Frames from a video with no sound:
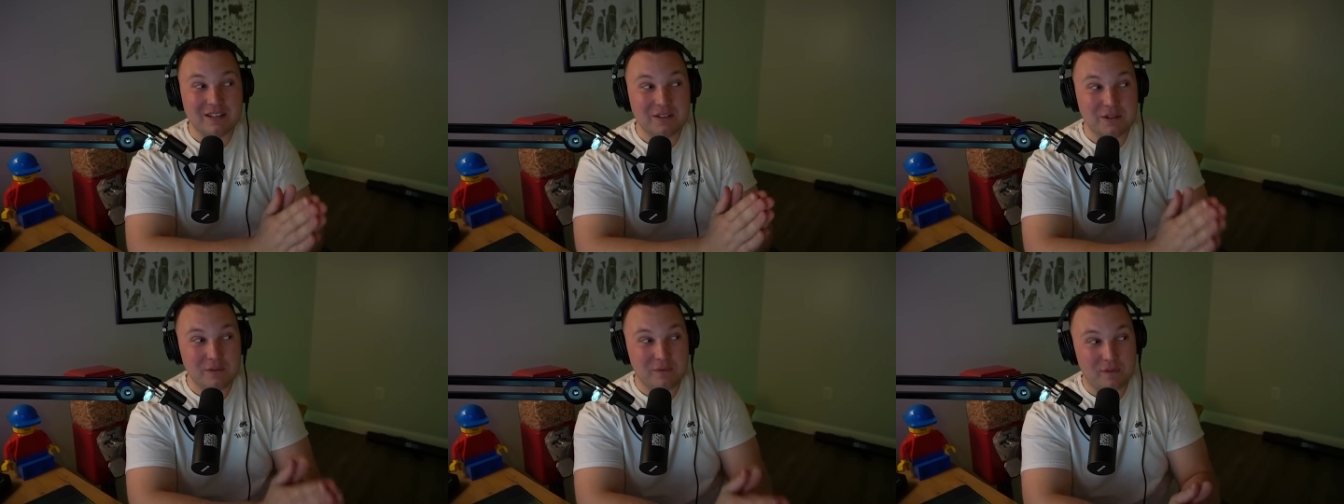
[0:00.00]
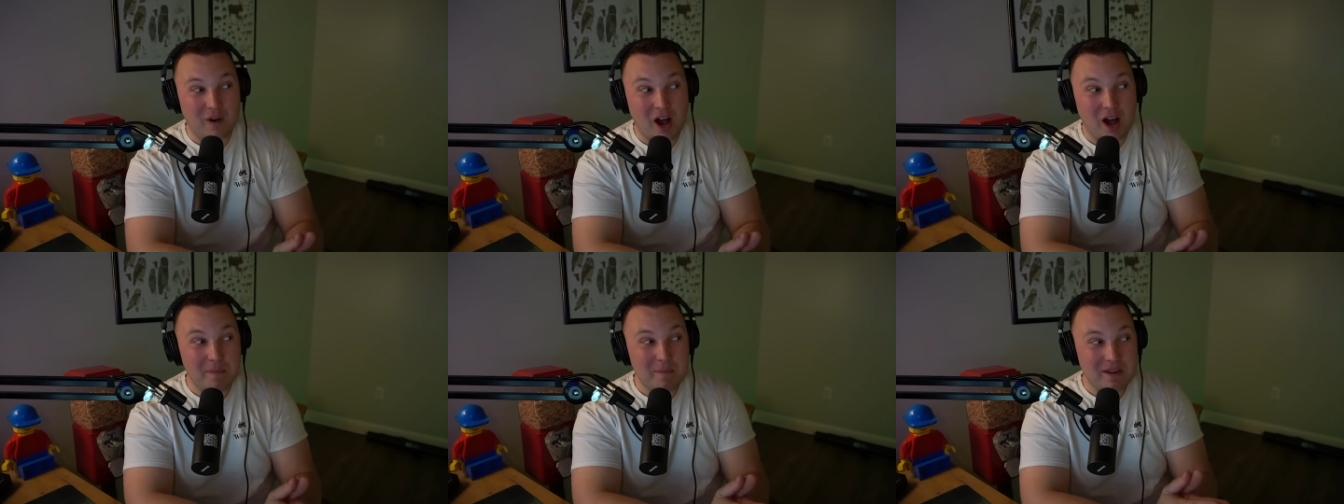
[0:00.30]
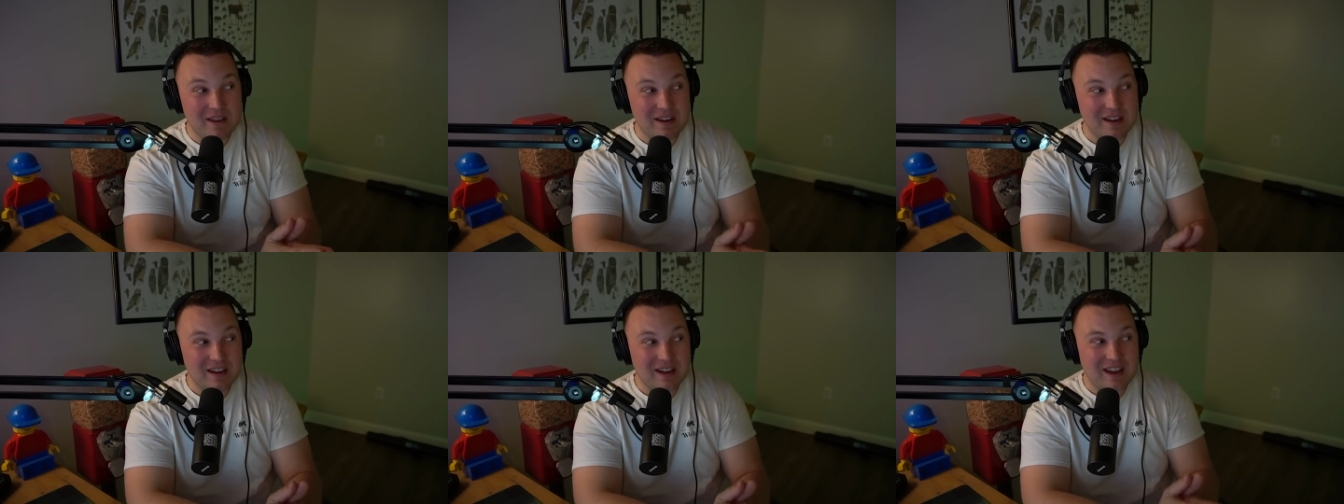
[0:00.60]
to
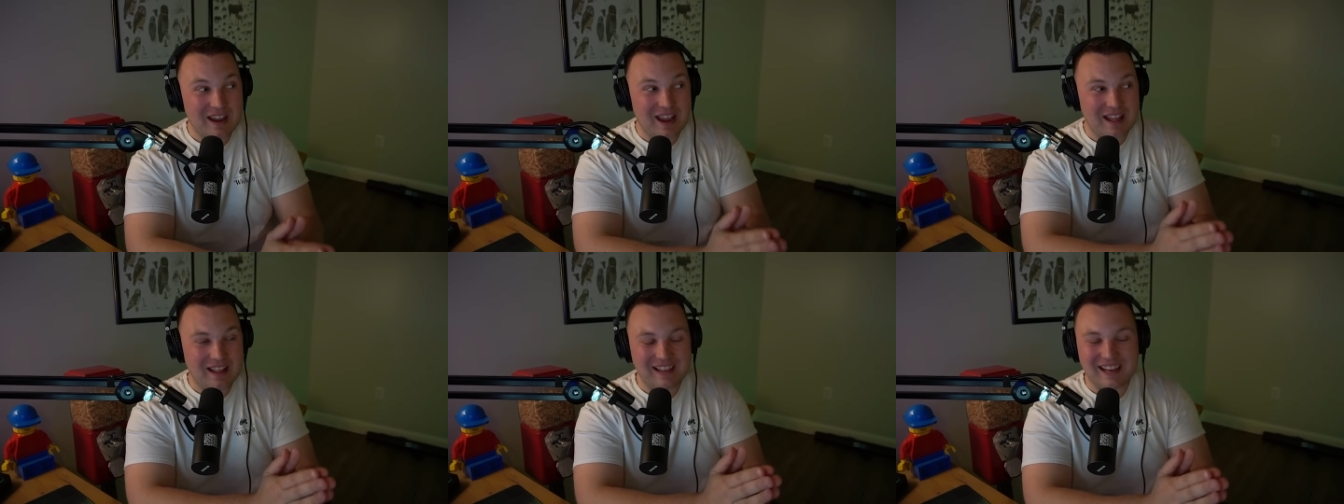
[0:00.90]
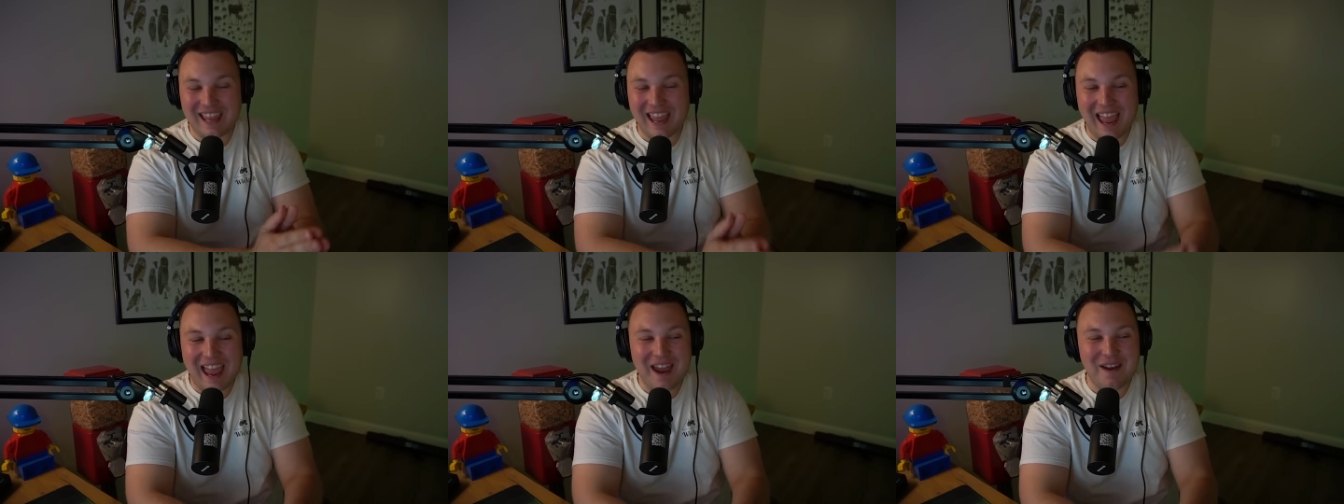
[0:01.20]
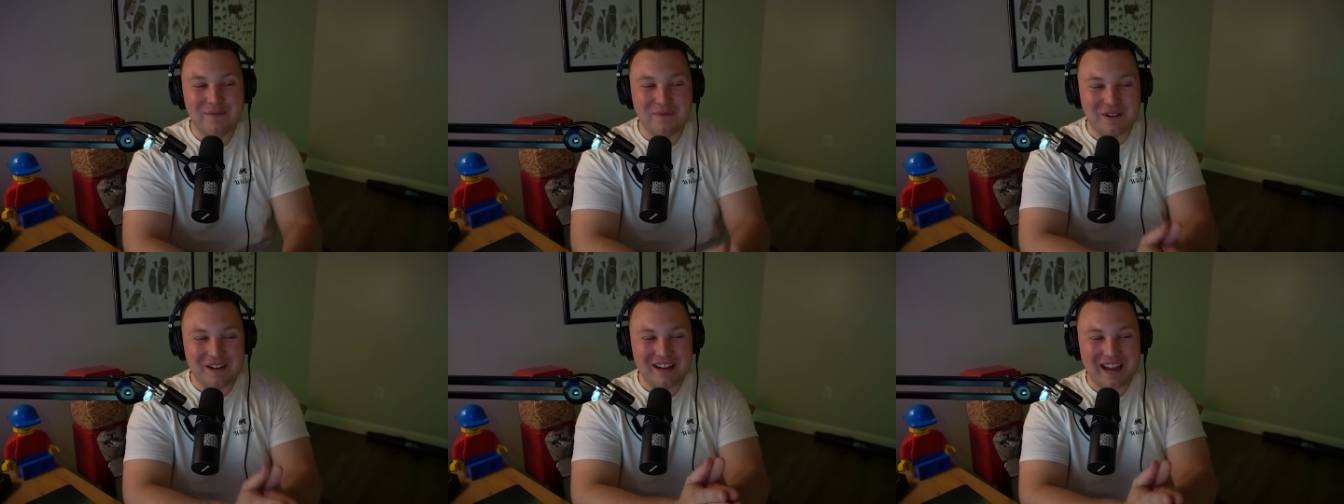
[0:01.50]
vomit like
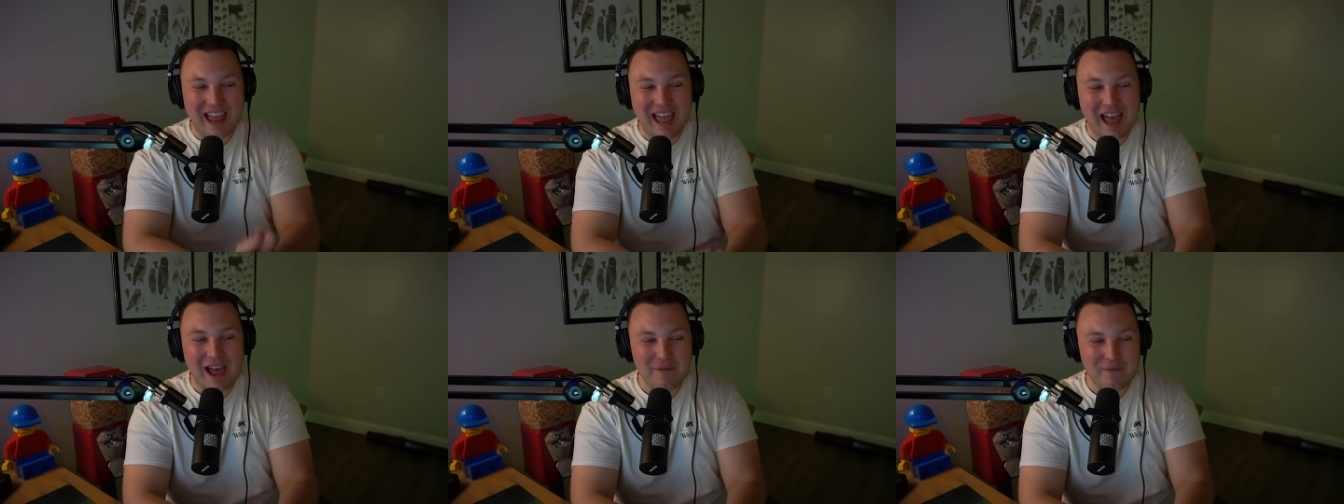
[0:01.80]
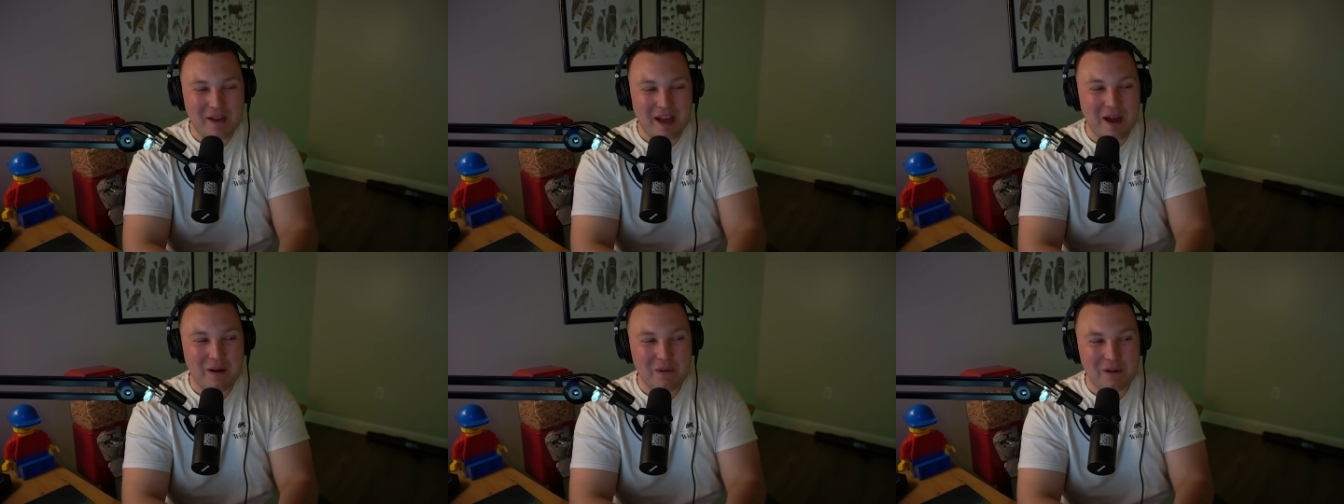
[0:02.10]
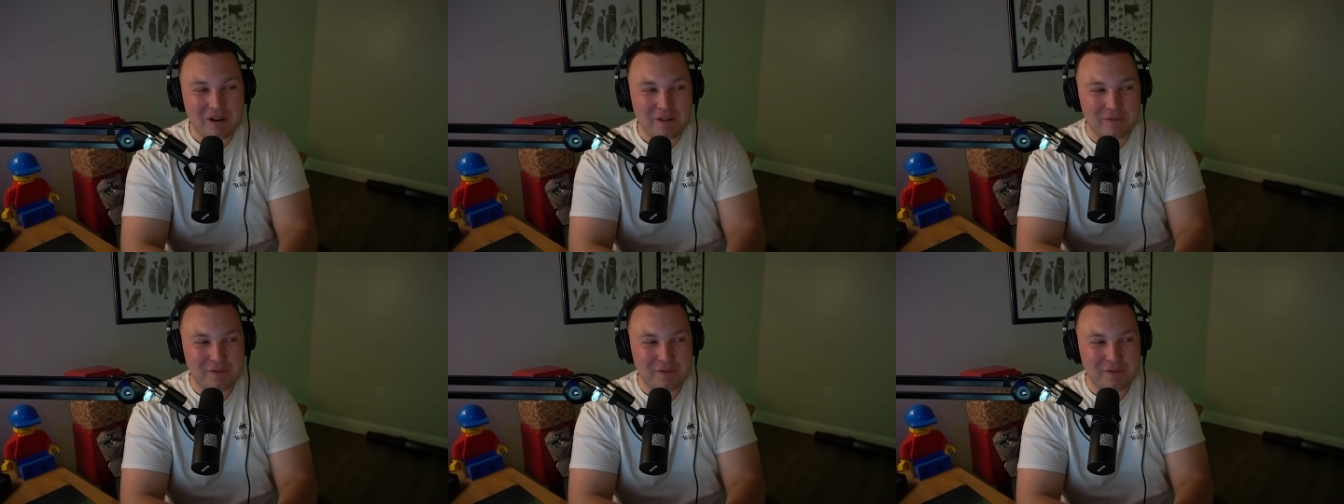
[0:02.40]
every half hour